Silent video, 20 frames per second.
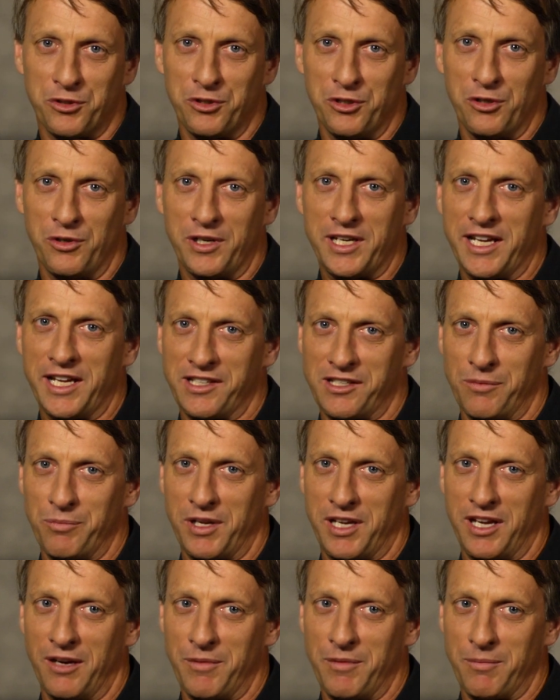true and he ends up
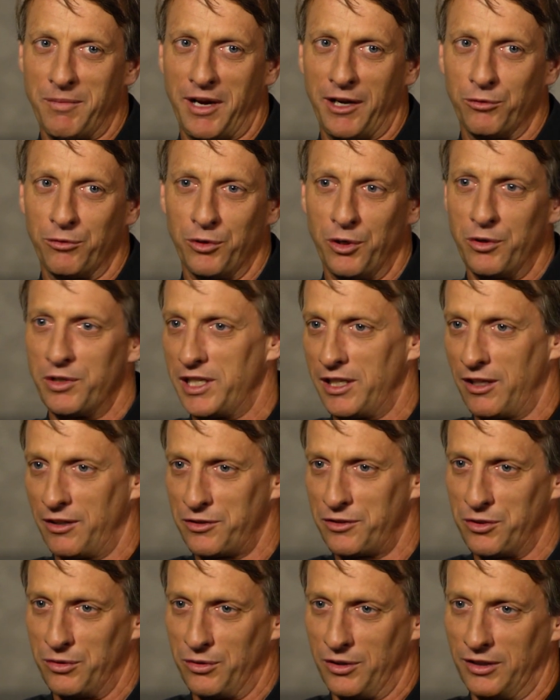becoming my roadie on
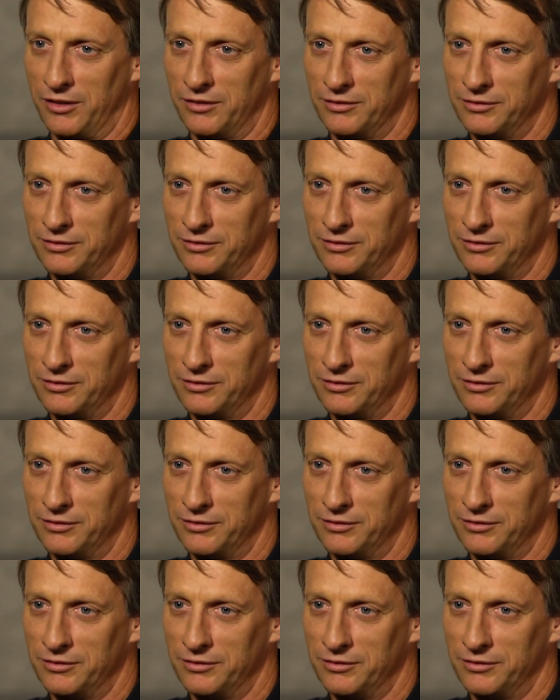tour.